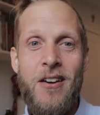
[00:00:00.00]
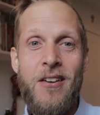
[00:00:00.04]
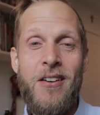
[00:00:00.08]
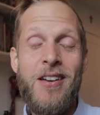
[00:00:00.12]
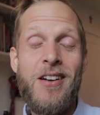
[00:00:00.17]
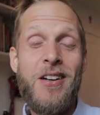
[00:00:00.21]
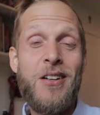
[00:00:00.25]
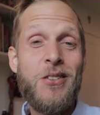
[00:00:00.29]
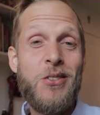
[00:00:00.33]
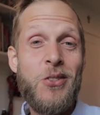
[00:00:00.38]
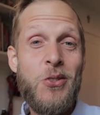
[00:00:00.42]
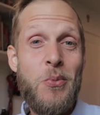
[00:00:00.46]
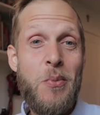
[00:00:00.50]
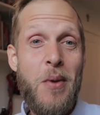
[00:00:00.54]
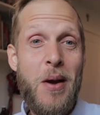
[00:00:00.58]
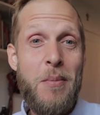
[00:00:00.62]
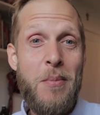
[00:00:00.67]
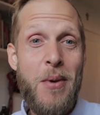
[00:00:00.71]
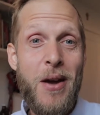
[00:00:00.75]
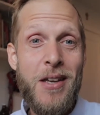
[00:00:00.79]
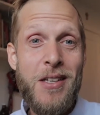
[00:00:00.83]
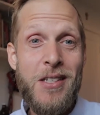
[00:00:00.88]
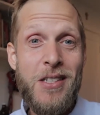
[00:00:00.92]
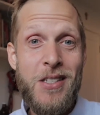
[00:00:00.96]
and I'll do my
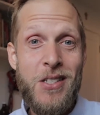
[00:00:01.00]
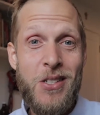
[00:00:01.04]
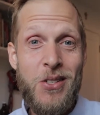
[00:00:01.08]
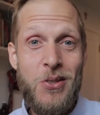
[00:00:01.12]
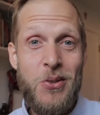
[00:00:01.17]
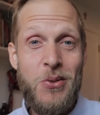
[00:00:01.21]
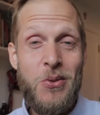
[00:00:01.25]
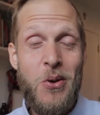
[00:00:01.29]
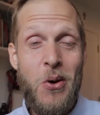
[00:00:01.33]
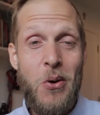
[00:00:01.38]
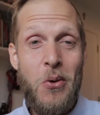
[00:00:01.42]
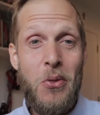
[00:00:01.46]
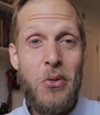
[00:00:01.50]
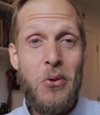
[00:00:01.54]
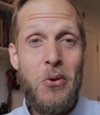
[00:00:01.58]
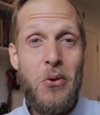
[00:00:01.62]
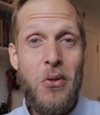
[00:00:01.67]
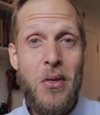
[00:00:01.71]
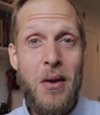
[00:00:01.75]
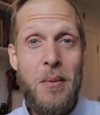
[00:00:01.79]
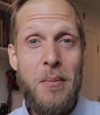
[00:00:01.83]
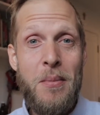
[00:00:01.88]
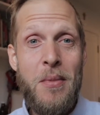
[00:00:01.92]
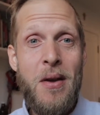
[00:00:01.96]
best to go through
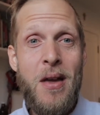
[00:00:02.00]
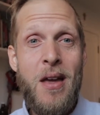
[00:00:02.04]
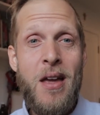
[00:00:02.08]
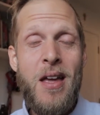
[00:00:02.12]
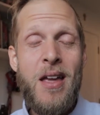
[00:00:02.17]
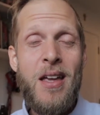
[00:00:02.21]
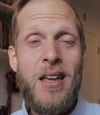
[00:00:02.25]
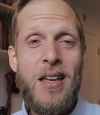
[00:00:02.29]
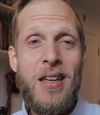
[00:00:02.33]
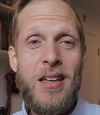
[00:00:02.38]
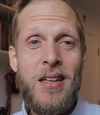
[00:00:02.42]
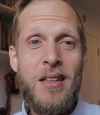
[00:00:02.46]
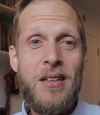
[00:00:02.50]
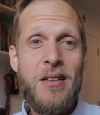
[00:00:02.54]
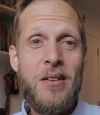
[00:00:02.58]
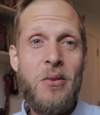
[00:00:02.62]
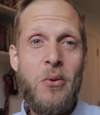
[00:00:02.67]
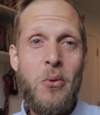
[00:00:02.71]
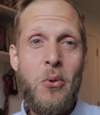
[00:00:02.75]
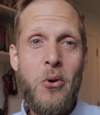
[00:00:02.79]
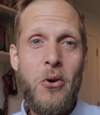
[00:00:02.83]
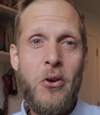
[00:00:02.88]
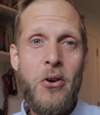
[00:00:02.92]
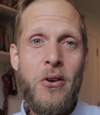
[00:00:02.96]
them in
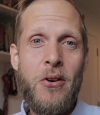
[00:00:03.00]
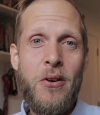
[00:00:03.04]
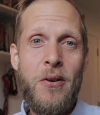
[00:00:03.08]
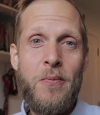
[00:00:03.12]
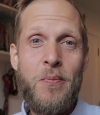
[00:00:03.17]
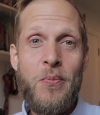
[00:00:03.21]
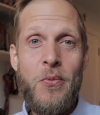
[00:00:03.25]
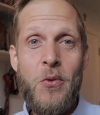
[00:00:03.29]
order